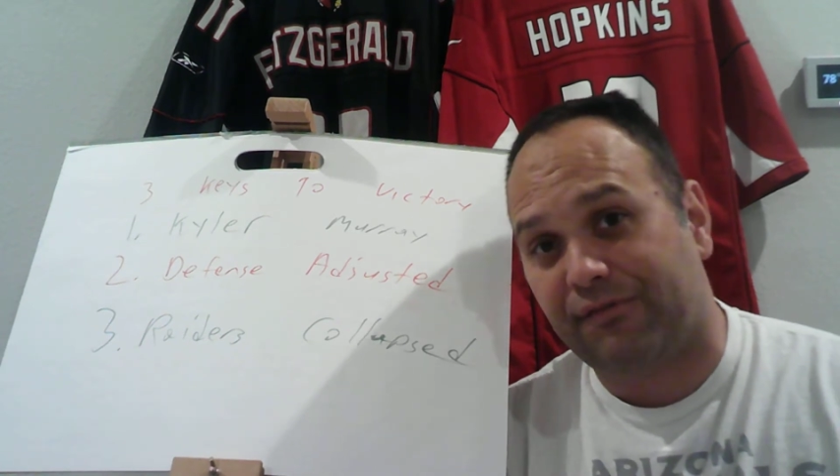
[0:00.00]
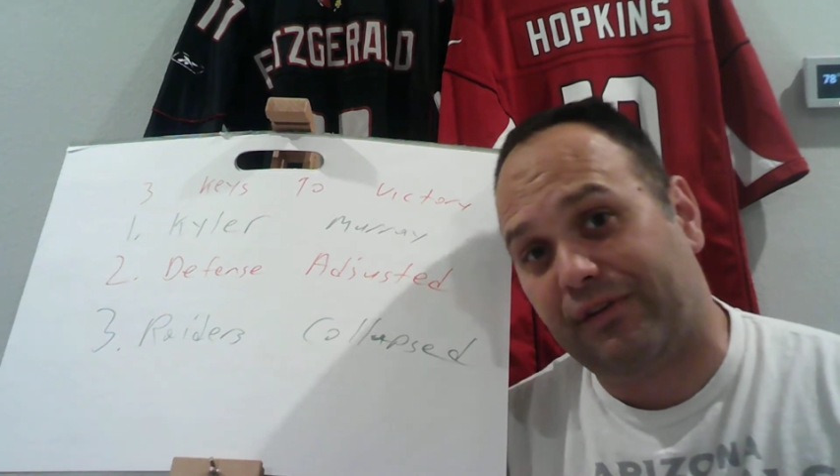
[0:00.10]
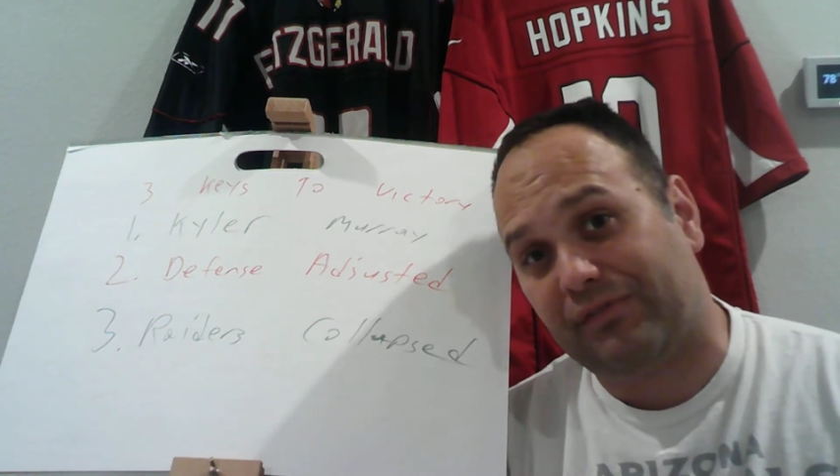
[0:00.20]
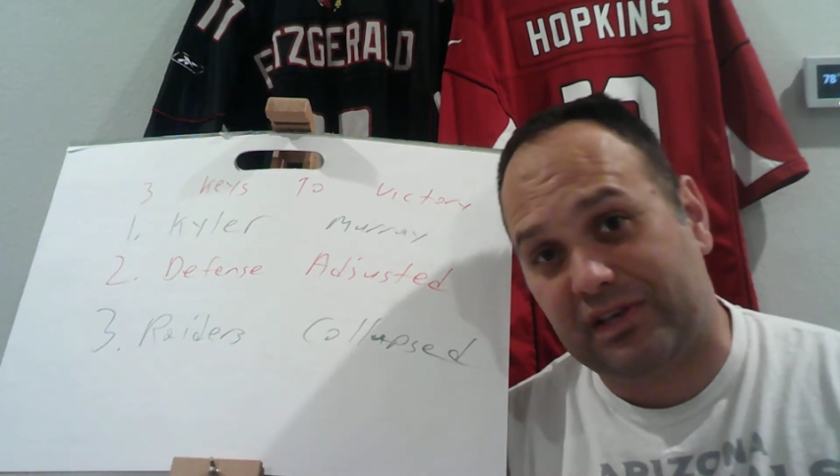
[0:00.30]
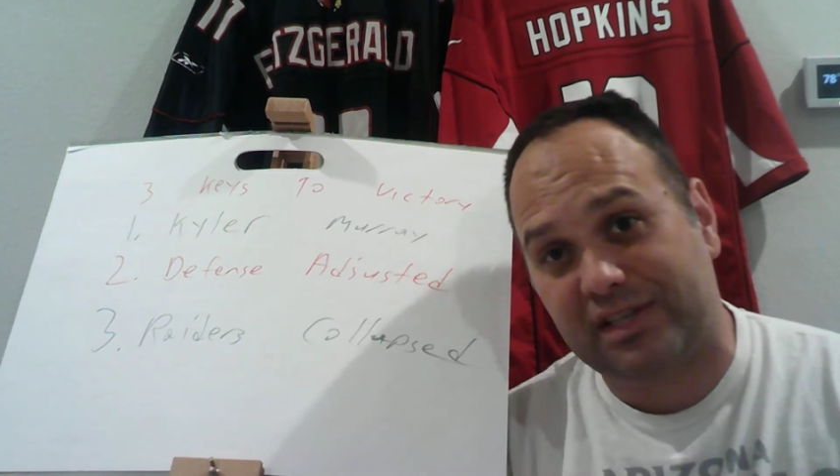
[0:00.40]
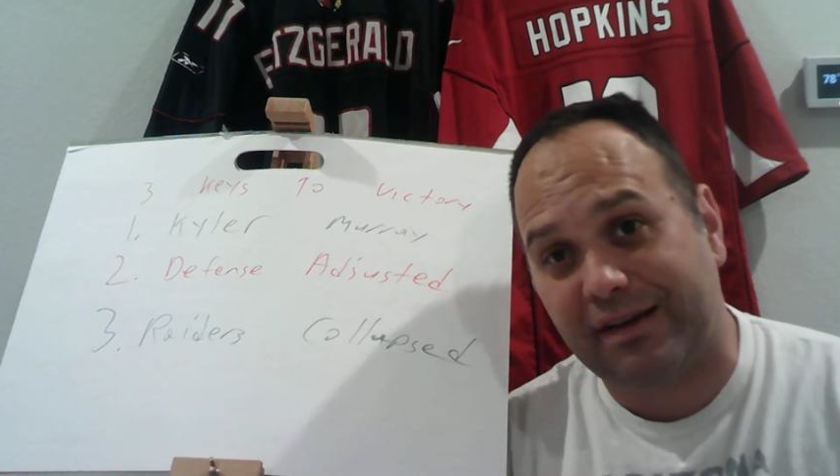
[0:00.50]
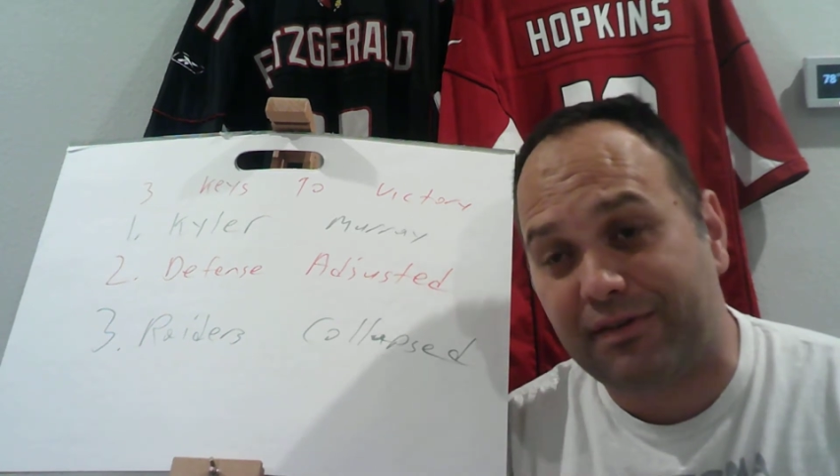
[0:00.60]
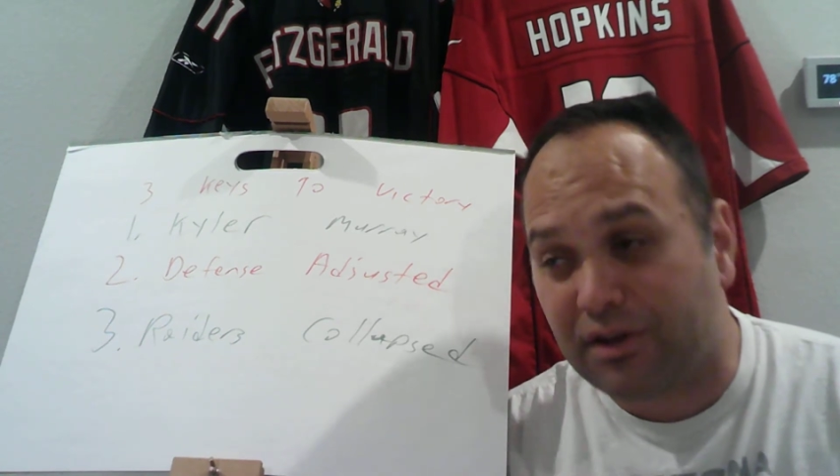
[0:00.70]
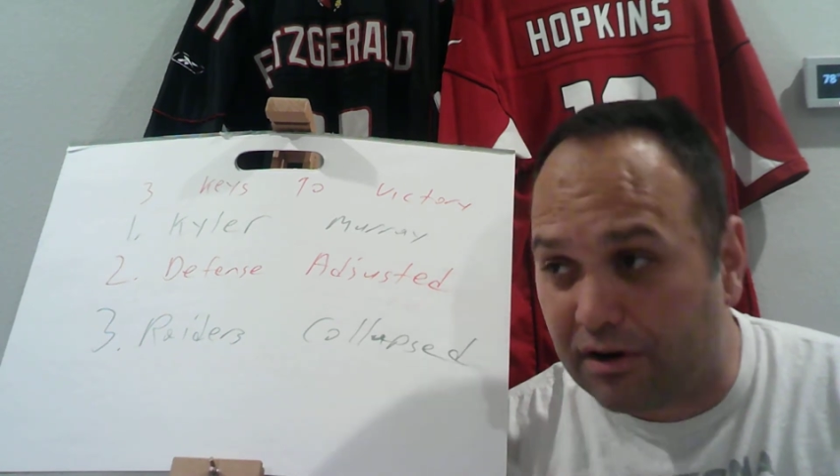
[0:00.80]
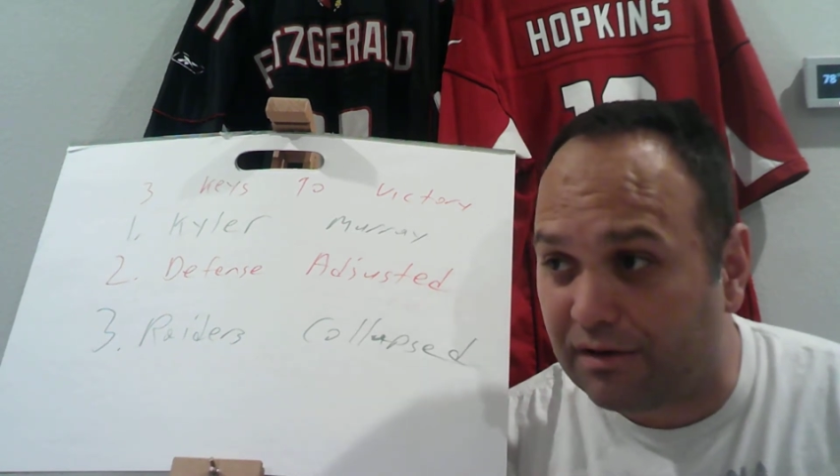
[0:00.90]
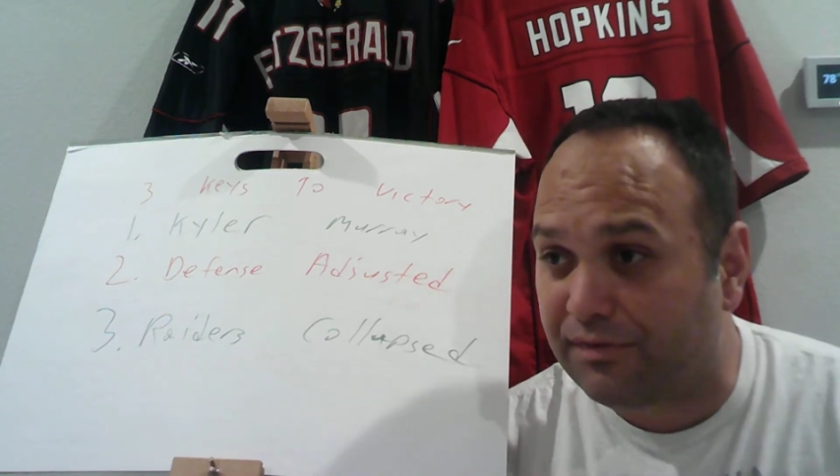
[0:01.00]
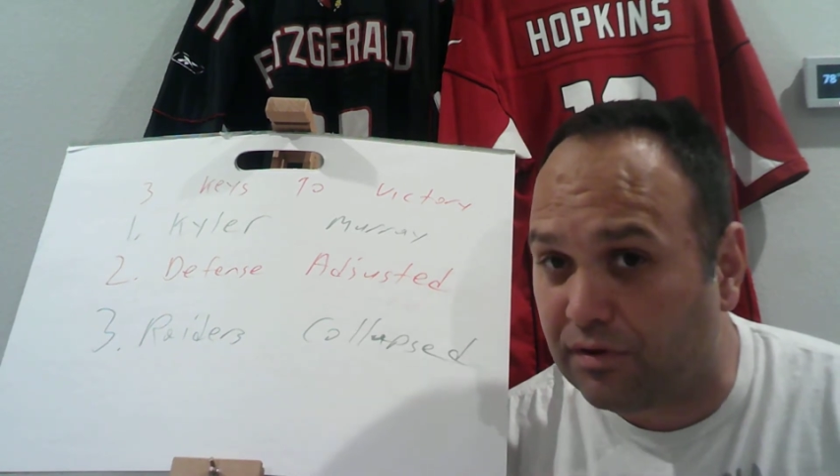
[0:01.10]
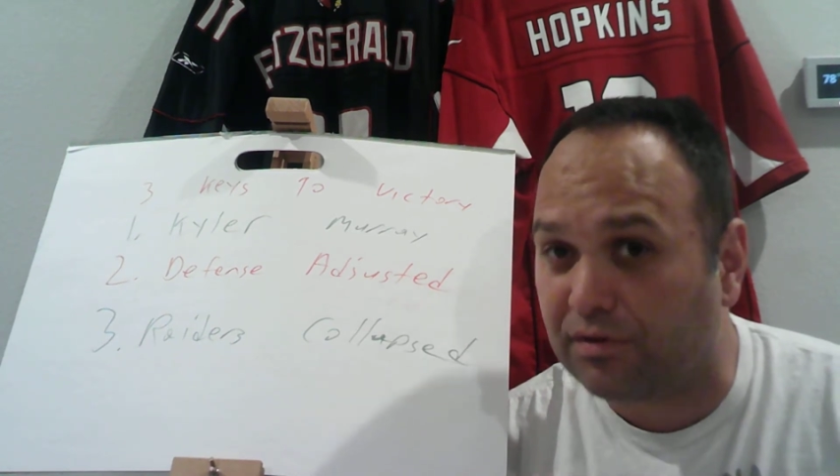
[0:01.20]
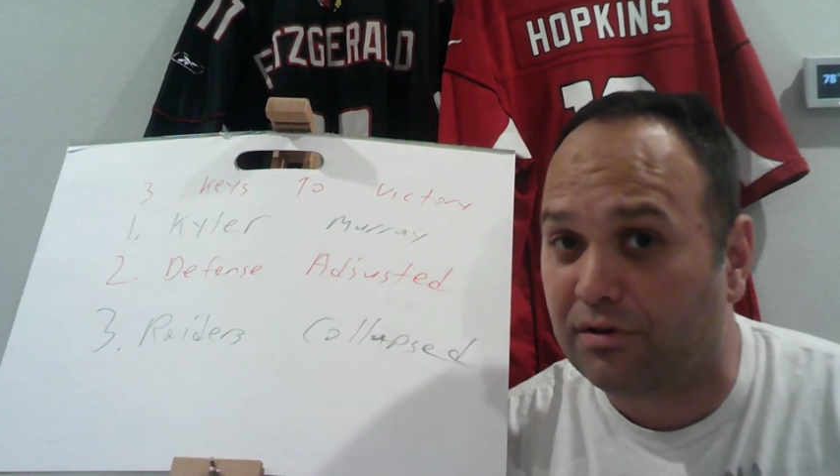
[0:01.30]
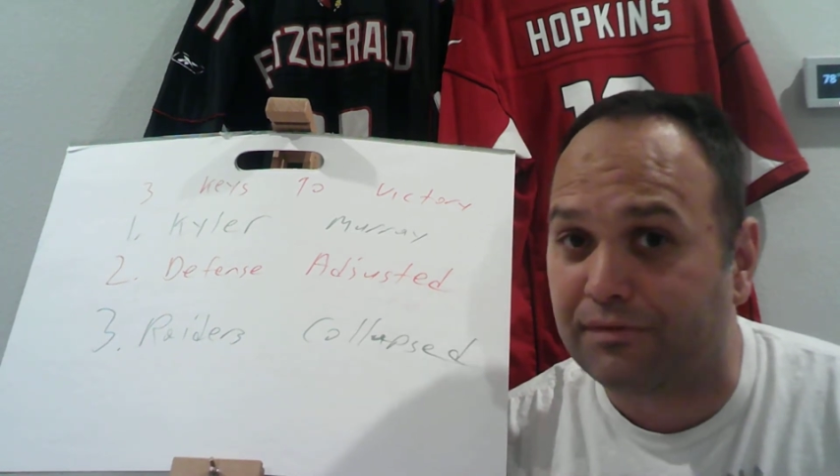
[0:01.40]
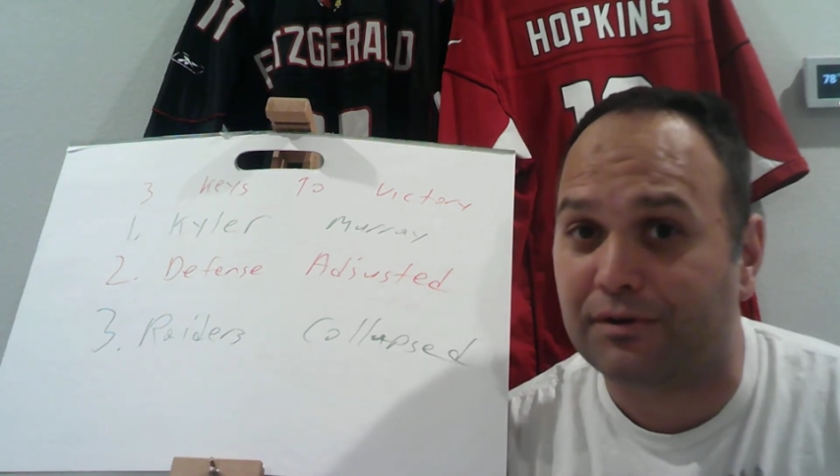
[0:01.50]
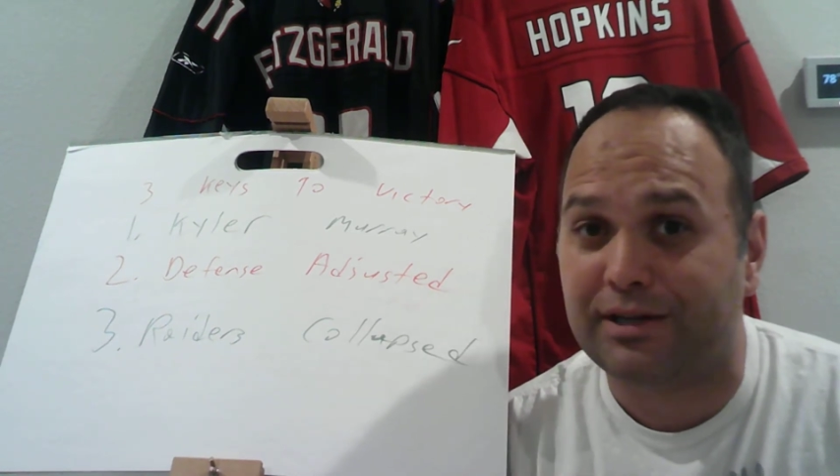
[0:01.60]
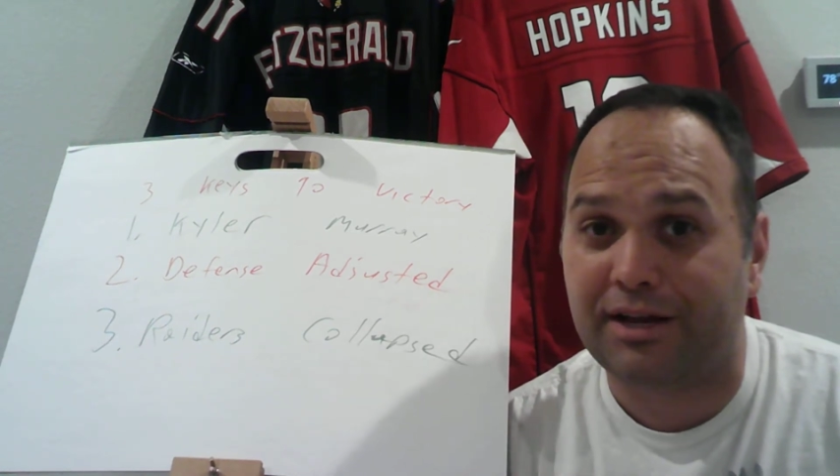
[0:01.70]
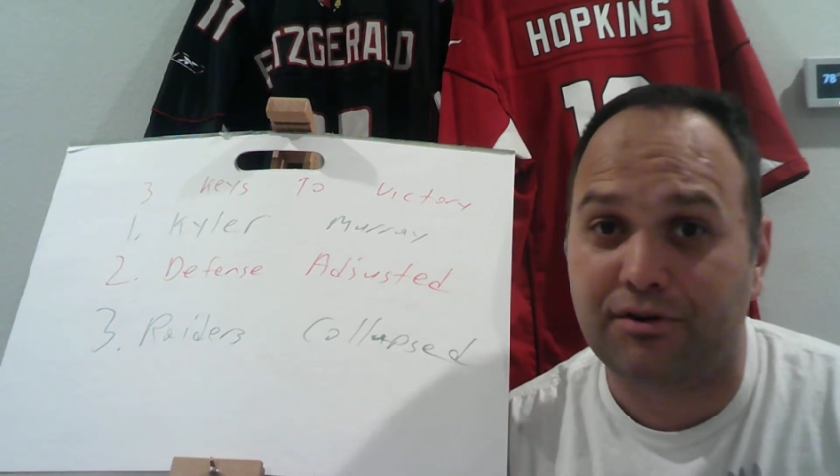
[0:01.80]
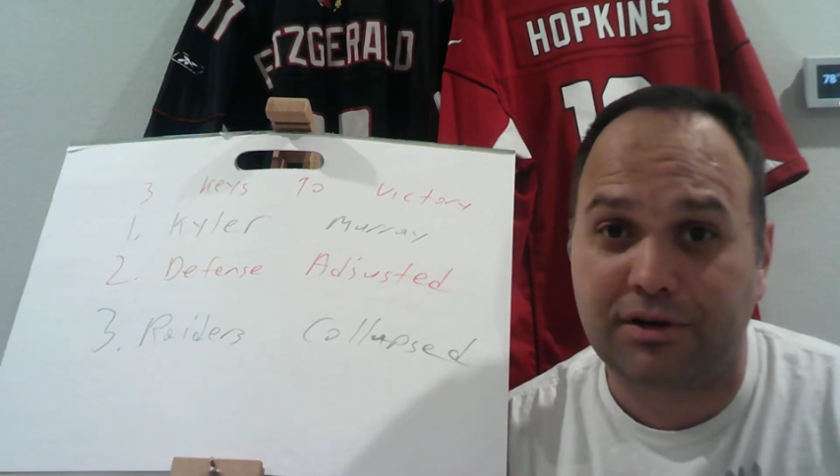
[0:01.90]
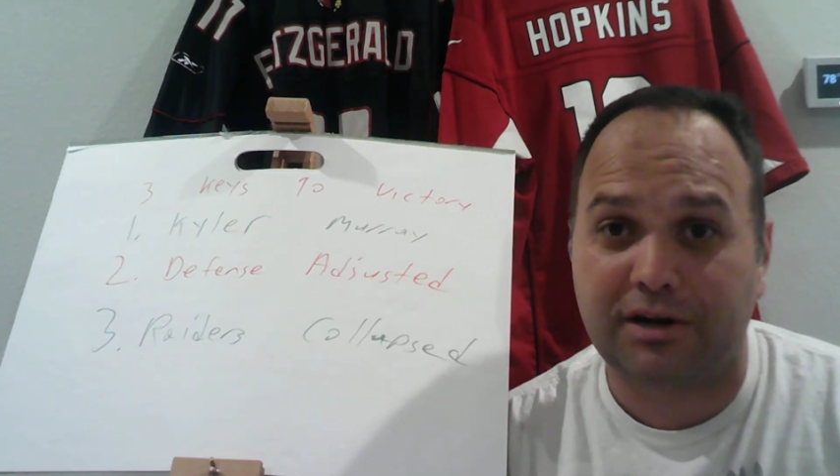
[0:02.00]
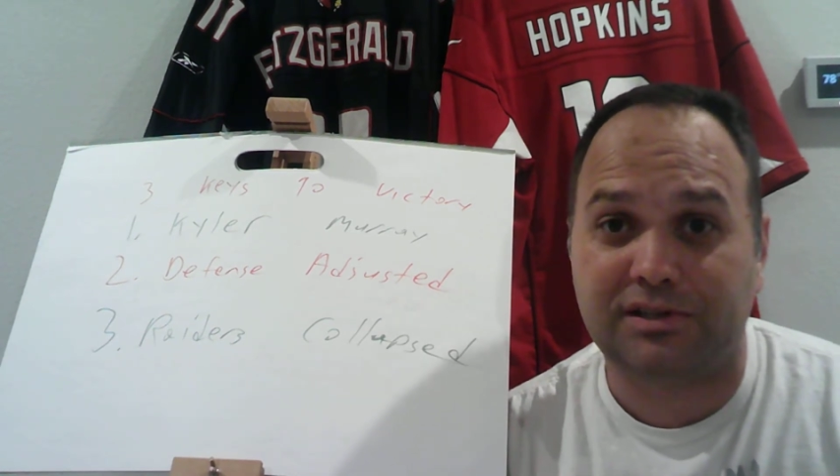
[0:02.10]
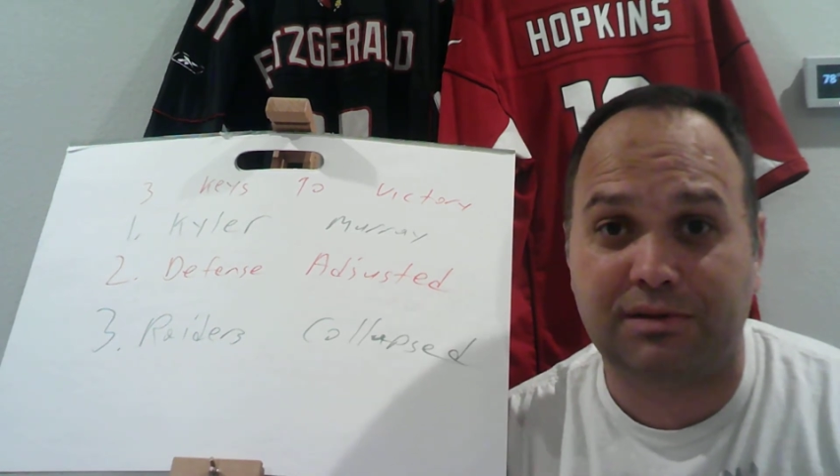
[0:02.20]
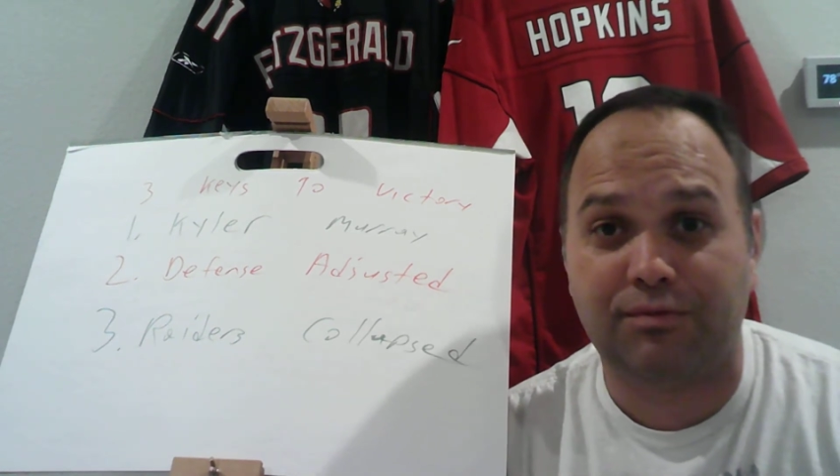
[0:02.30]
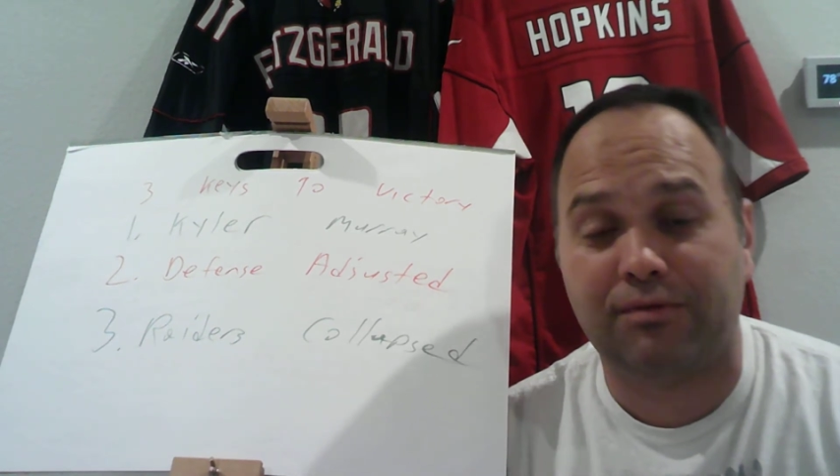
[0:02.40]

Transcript: 57-yard field goal for Daniel Carlson